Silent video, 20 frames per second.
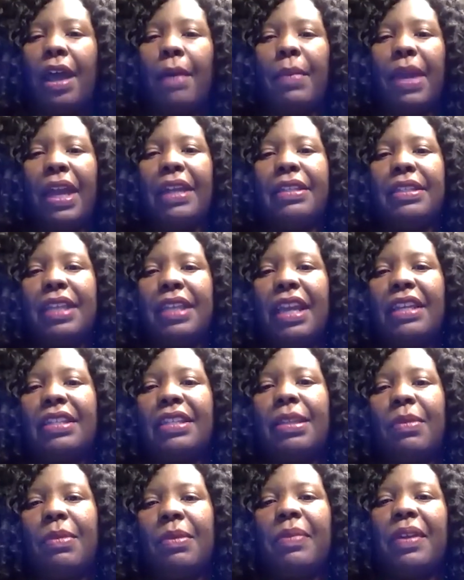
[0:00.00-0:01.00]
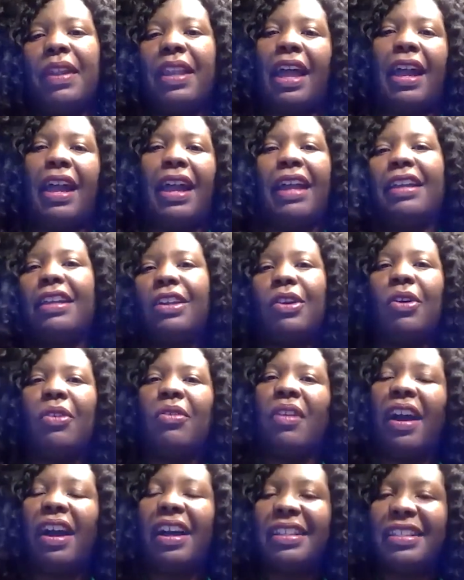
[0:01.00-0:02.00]
I might text them and be like, you're a
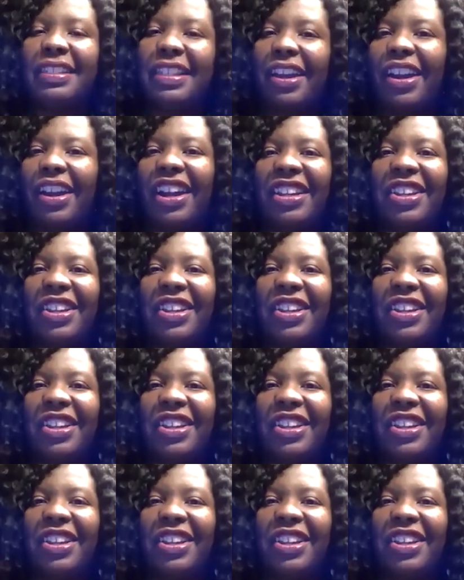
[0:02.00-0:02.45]
rock star.